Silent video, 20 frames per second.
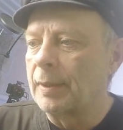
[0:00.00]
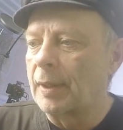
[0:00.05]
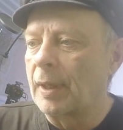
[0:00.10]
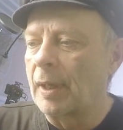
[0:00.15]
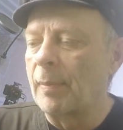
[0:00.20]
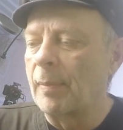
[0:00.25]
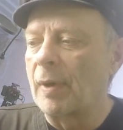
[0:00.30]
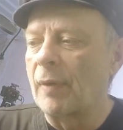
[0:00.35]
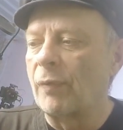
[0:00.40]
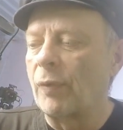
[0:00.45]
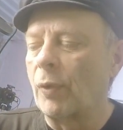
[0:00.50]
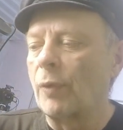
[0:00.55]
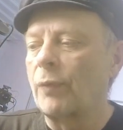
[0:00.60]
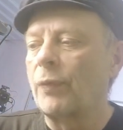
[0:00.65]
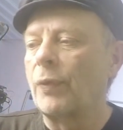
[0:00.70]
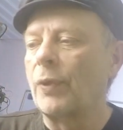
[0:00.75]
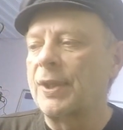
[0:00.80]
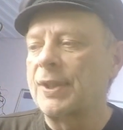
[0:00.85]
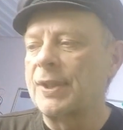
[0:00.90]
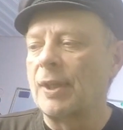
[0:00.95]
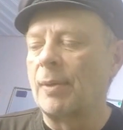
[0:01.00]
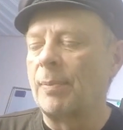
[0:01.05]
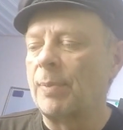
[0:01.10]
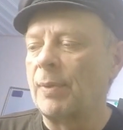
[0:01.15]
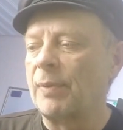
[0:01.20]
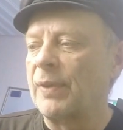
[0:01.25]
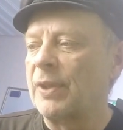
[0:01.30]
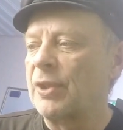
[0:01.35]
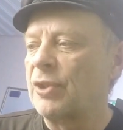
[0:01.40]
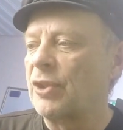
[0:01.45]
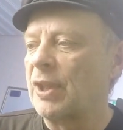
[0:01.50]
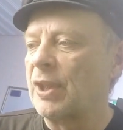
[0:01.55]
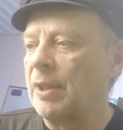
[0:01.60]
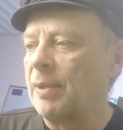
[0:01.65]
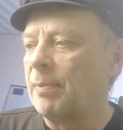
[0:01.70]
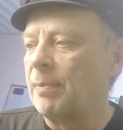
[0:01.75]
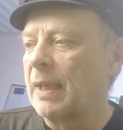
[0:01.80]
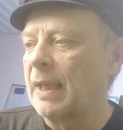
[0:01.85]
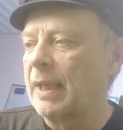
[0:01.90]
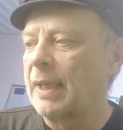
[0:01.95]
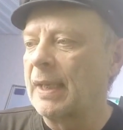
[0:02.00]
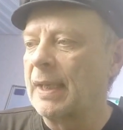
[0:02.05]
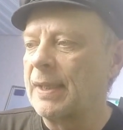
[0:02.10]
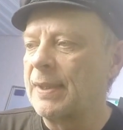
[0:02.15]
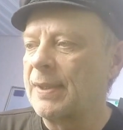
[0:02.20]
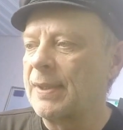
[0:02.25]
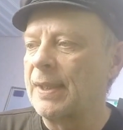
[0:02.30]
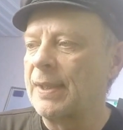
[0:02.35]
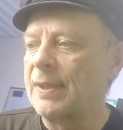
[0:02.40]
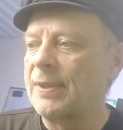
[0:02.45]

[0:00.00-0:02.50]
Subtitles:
camera 4, for example, which in my case